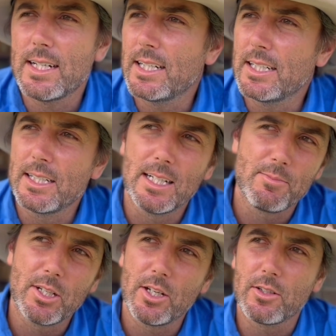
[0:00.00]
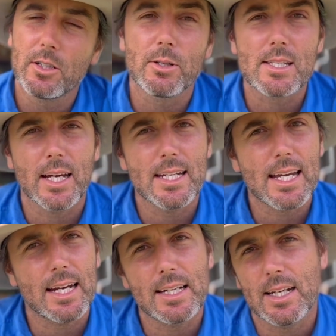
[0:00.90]
USA,
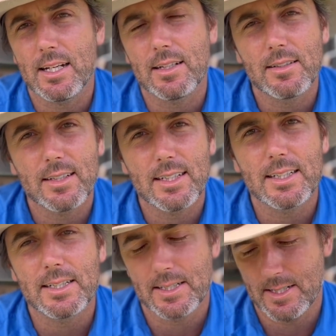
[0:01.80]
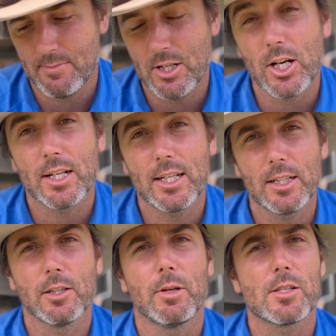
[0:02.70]
Canada, United Kingdom.